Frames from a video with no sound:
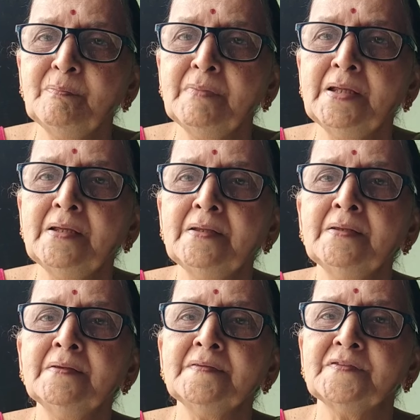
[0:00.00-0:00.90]

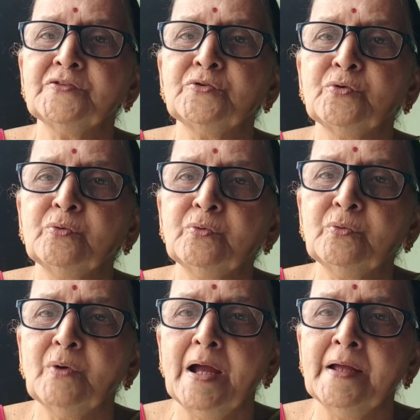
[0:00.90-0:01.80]
means
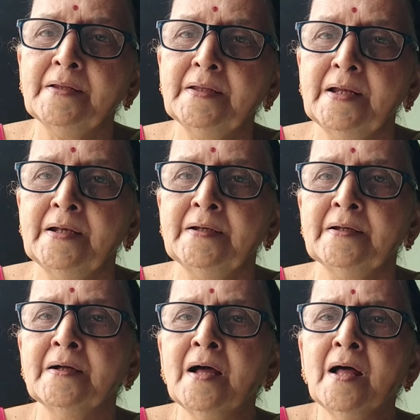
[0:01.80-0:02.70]
to an
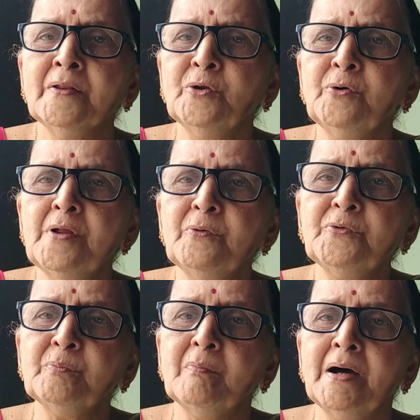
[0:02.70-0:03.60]
end. No
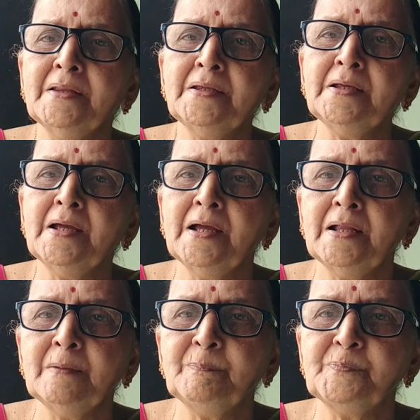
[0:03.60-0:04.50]
doubt money
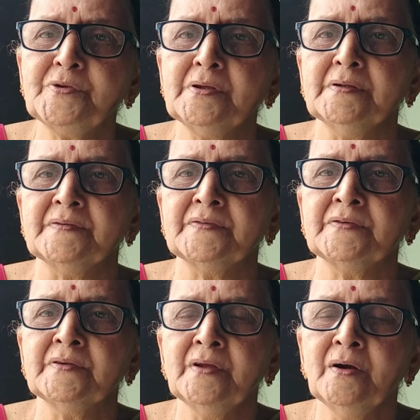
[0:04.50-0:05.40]
helps
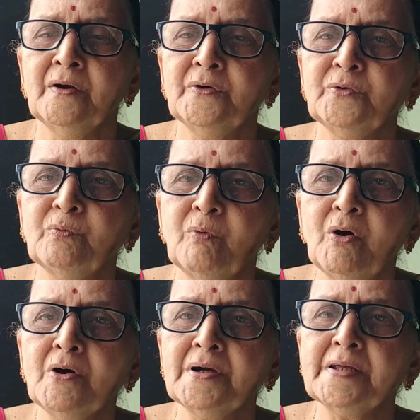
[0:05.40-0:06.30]
us to
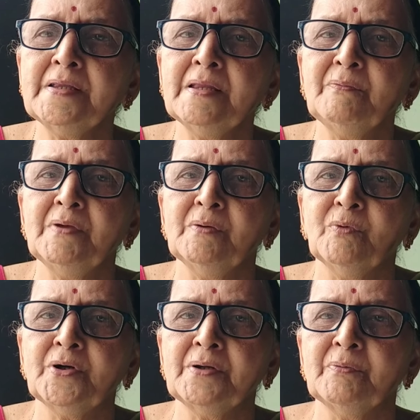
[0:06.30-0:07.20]
walk in a way,
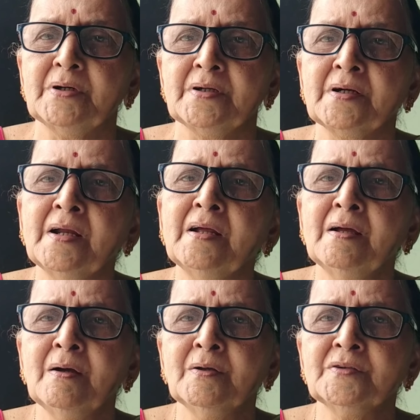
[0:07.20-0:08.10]
whatever.
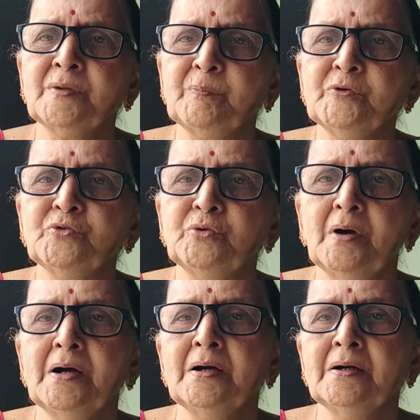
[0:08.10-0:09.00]
Suppose you
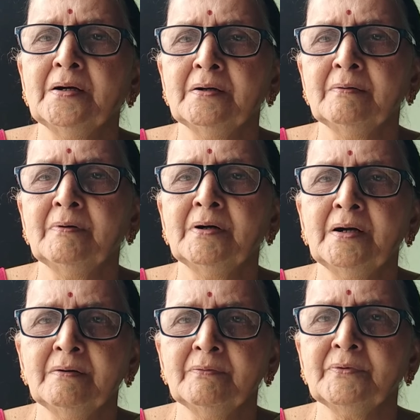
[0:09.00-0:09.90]

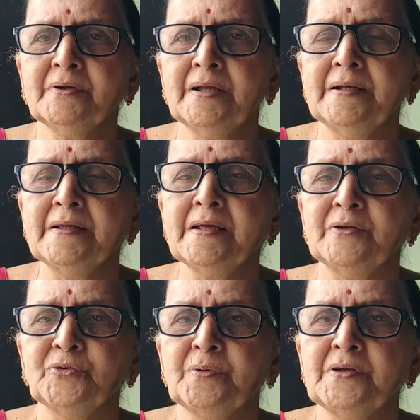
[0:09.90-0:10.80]
are getting
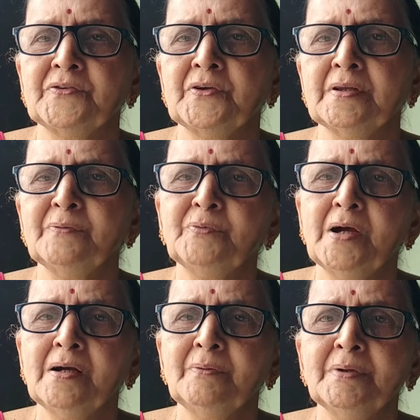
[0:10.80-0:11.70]
education. If you
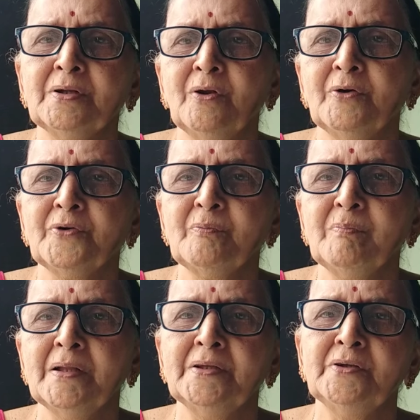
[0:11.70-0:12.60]
are having a lot of
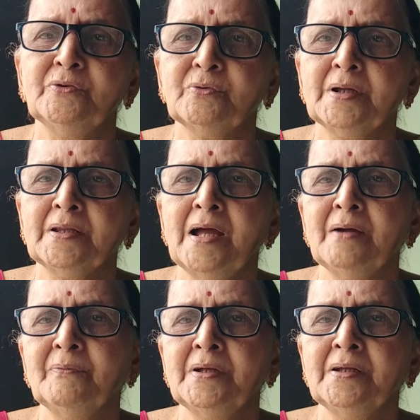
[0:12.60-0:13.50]
money, you can
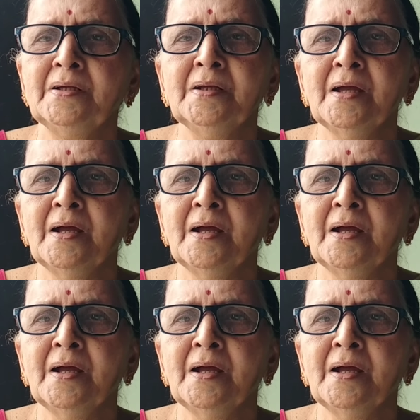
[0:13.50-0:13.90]
have a